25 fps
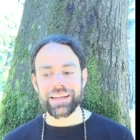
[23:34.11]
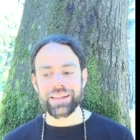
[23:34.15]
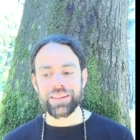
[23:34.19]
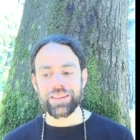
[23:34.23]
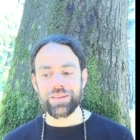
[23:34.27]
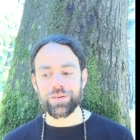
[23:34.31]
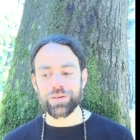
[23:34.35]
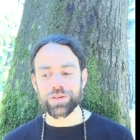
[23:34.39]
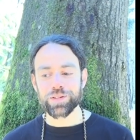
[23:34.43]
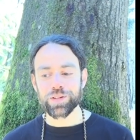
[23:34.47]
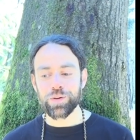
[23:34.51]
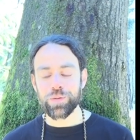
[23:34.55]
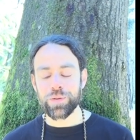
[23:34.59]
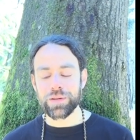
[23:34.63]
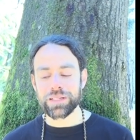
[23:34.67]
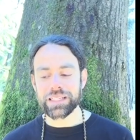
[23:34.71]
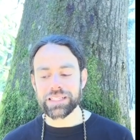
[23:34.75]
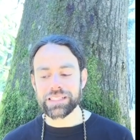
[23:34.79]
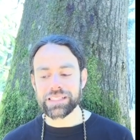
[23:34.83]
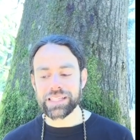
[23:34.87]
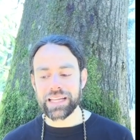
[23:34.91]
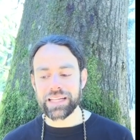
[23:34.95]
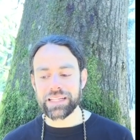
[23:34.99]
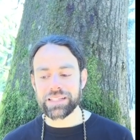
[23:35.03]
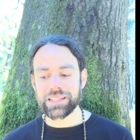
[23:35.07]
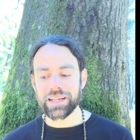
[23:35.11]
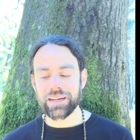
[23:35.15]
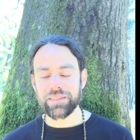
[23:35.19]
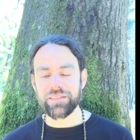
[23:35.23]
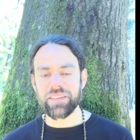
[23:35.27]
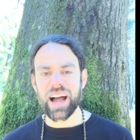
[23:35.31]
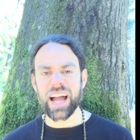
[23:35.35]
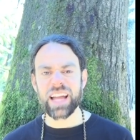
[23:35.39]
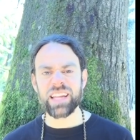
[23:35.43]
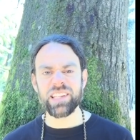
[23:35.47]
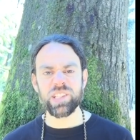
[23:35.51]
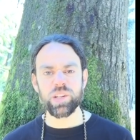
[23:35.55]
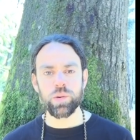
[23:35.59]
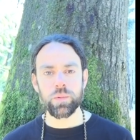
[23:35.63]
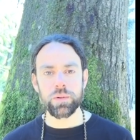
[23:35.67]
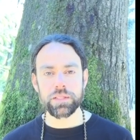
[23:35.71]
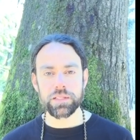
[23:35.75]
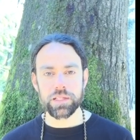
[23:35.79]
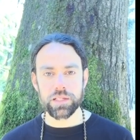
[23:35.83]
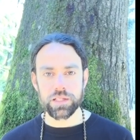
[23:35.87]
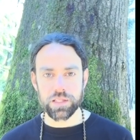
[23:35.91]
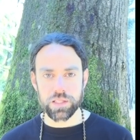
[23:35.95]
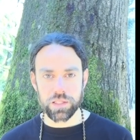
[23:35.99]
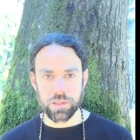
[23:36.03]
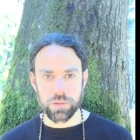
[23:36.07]
there was always a sense of, I know what
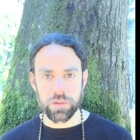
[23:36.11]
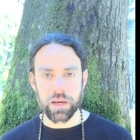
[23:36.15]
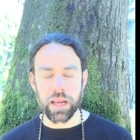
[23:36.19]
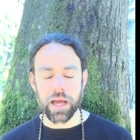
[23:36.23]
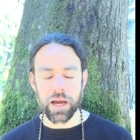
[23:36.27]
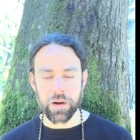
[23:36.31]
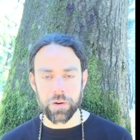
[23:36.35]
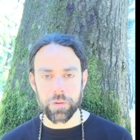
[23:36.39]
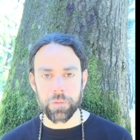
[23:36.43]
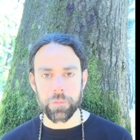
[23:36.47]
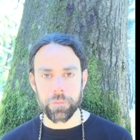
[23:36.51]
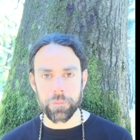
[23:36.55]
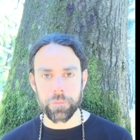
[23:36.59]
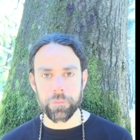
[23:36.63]
to do now.